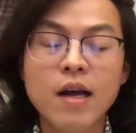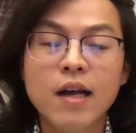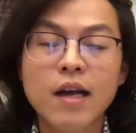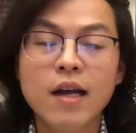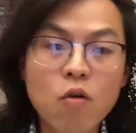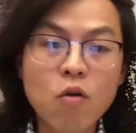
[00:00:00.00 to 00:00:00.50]

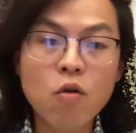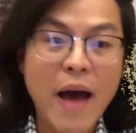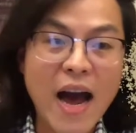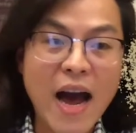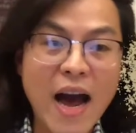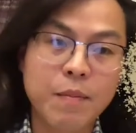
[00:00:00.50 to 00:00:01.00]
lower
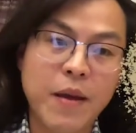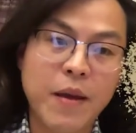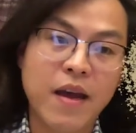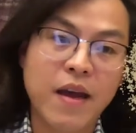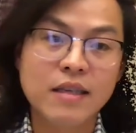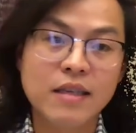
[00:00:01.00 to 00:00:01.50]
back pain
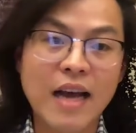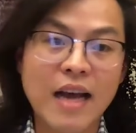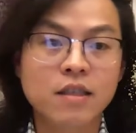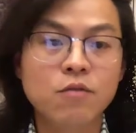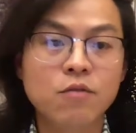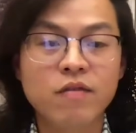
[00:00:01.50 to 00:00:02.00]
is actually
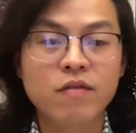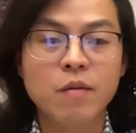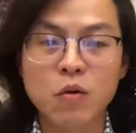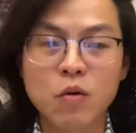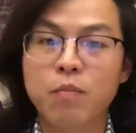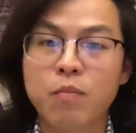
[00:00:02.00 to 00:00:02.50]
one of the
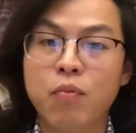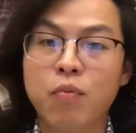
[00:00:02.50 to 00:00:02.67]
most